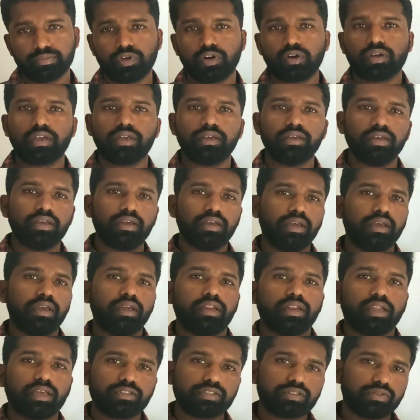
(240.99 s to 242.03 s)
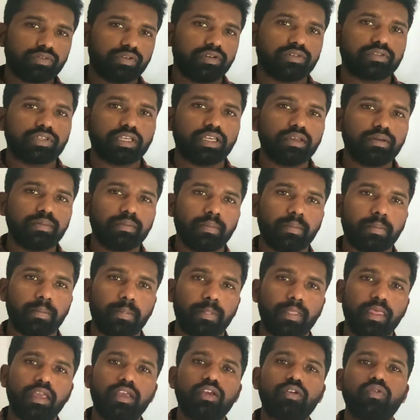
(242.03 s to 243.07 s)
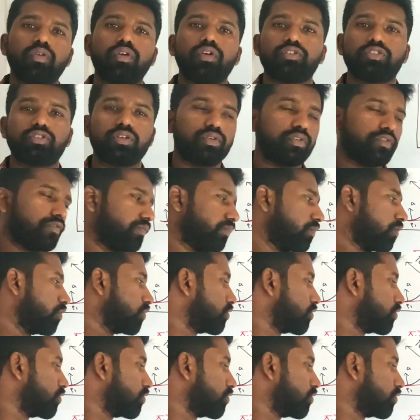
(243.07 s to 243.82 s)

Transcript: Okay, next we will see equation of